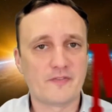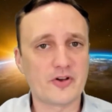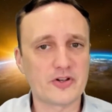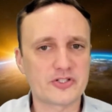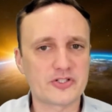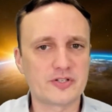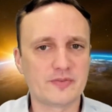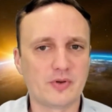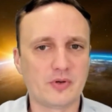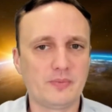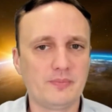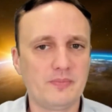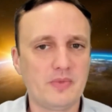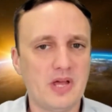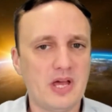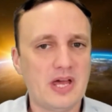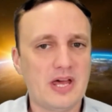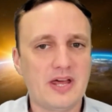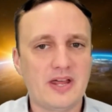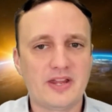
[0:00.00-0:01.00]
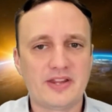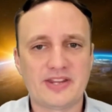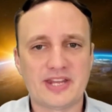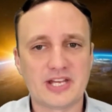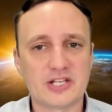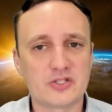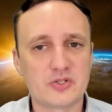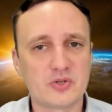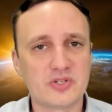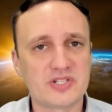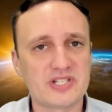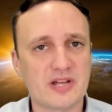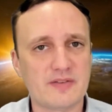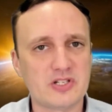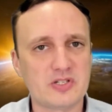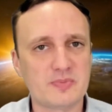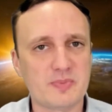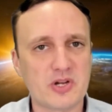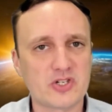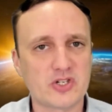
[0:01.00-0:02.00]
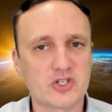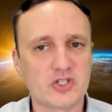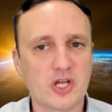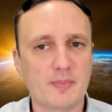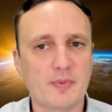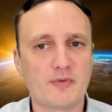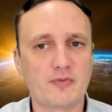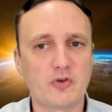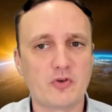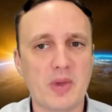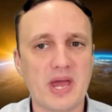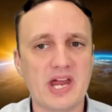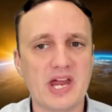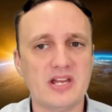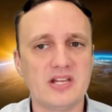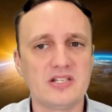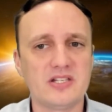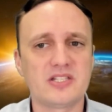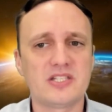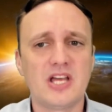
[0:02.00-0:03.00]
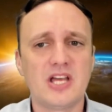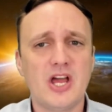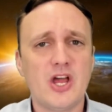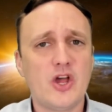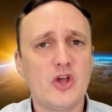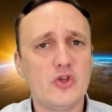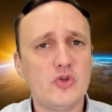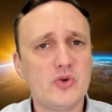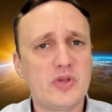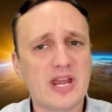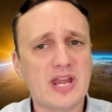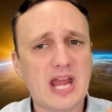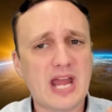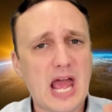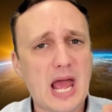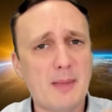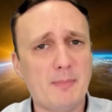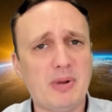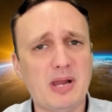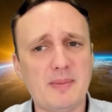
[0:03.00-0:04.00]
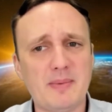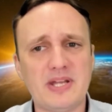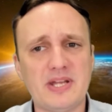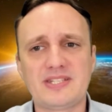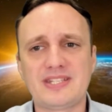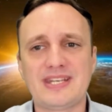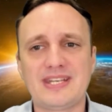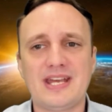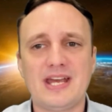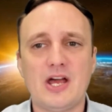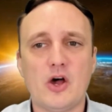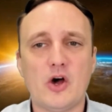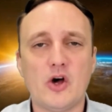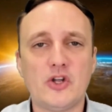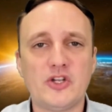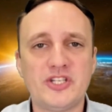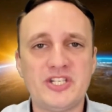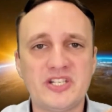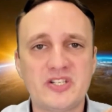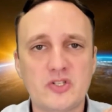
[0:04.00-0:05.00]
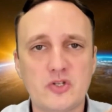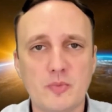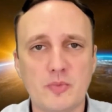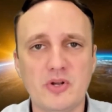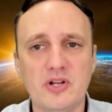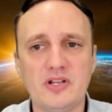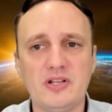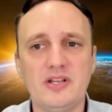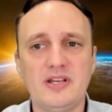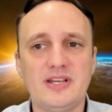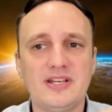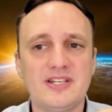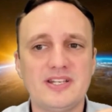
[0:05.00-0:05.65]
First of all, thanks to the service mesh on top of Kubernetes, you can implement a distributed